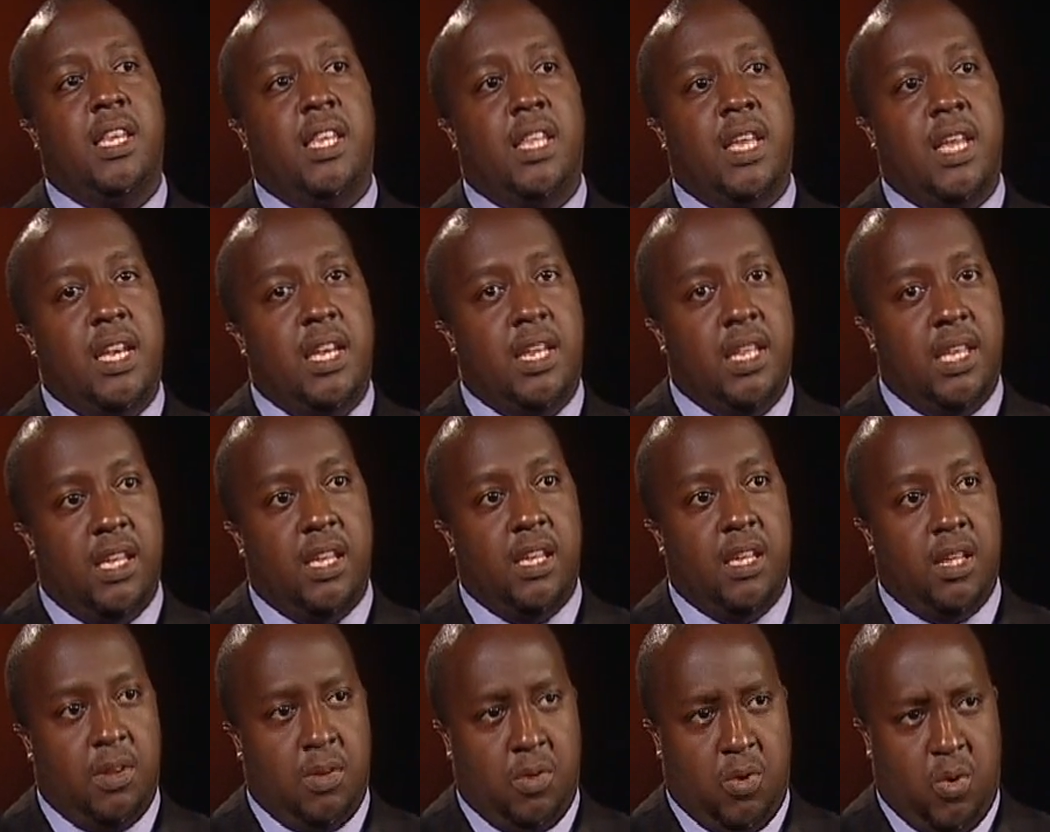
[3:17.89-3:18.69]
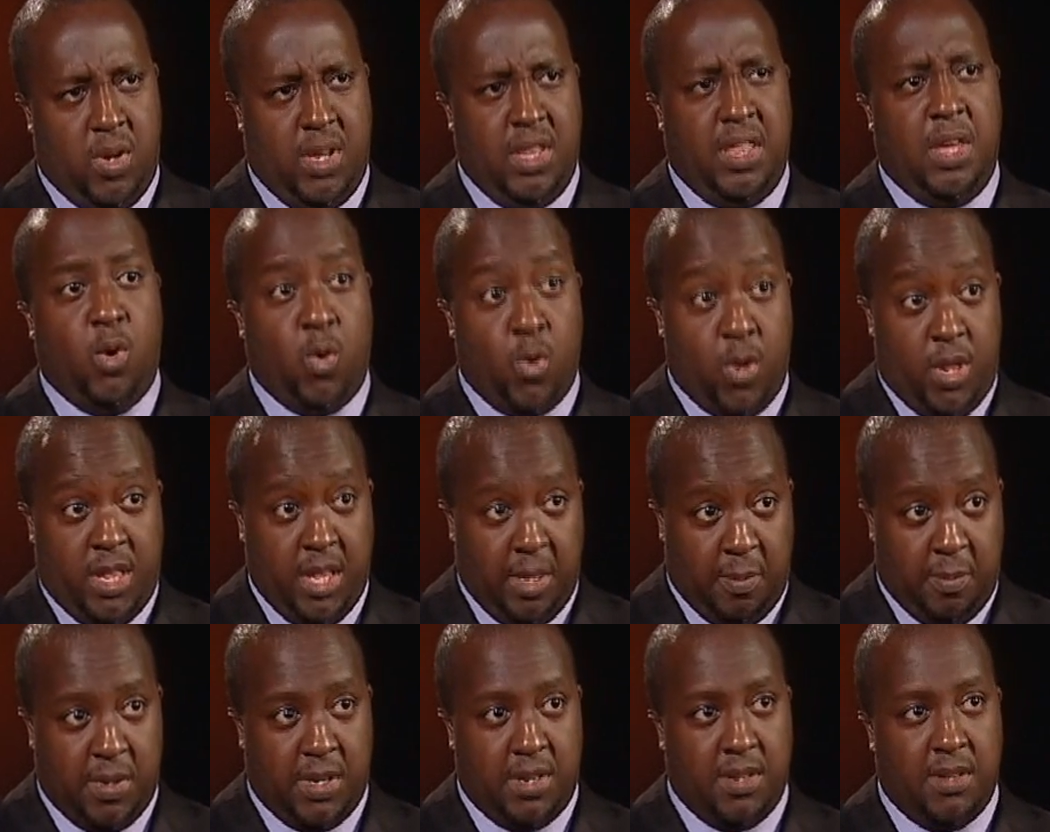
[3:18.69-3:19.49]
then the
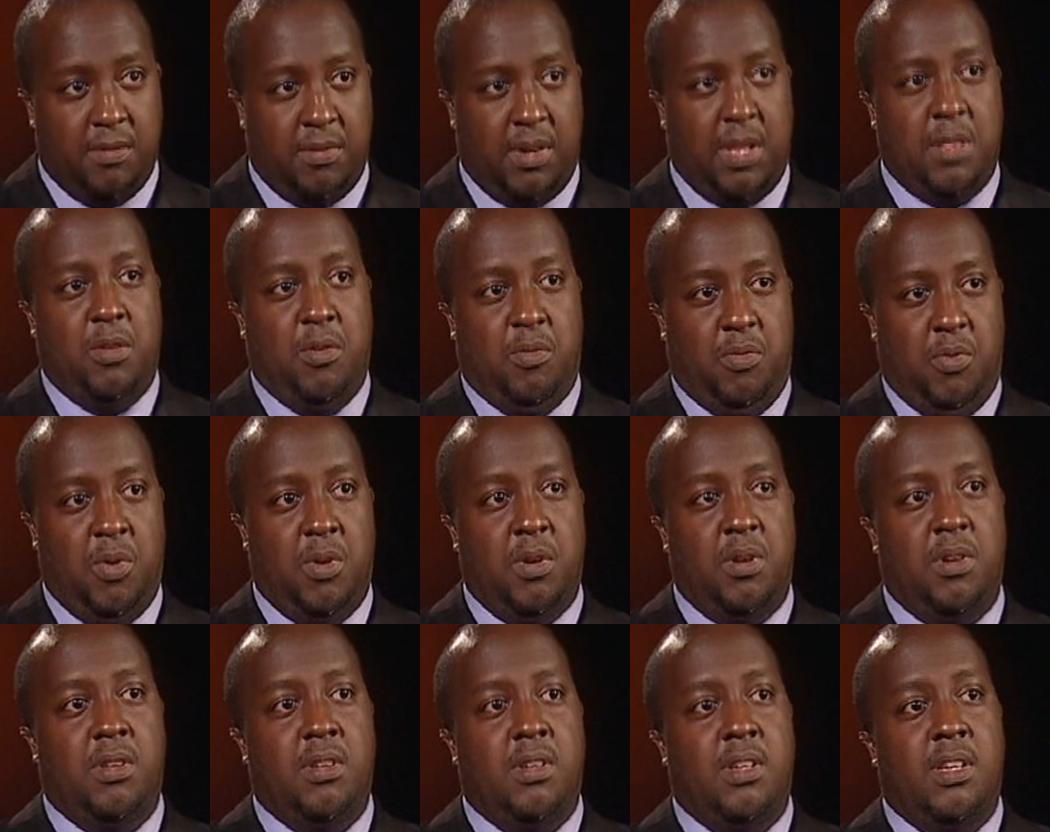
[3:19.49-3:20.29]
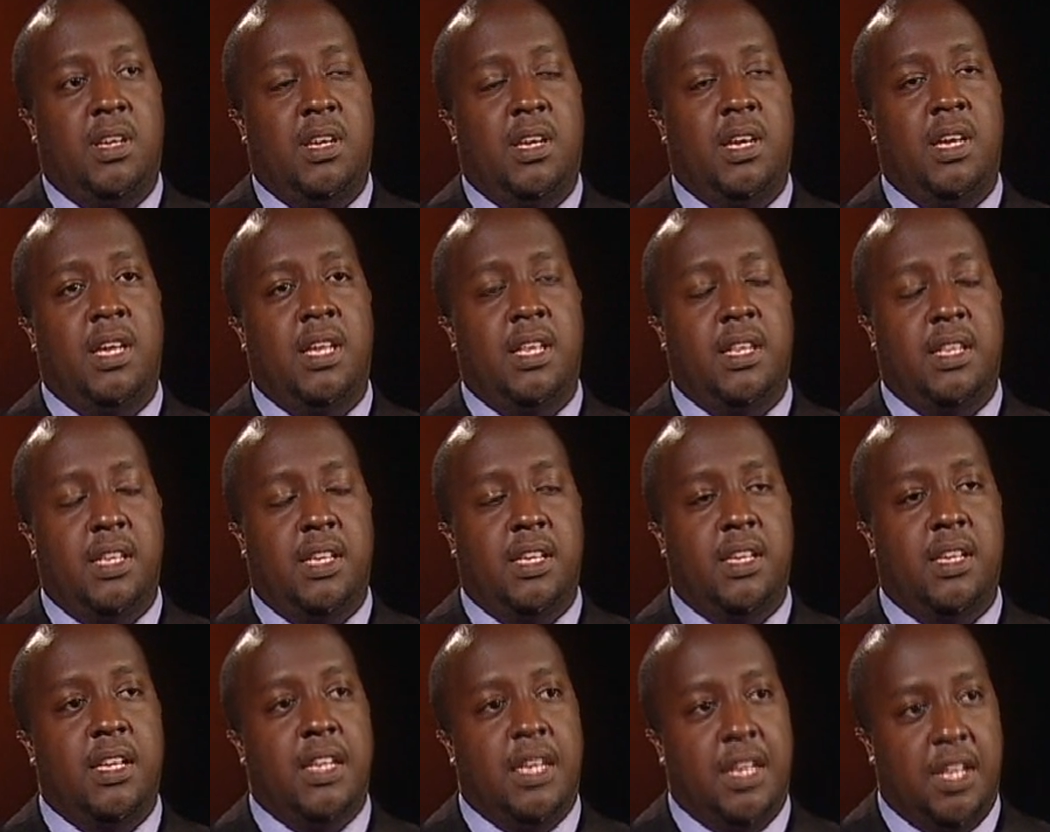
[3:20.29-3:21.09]
concept, first of all,
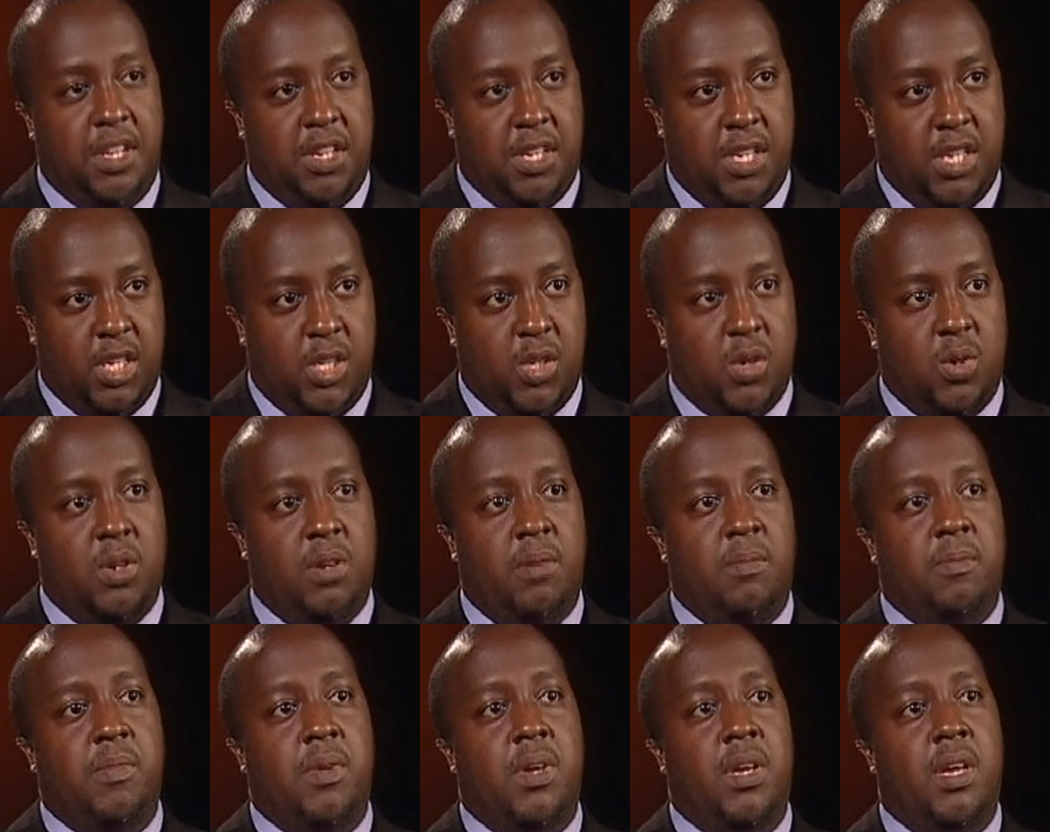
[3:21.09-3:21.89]
the initiation,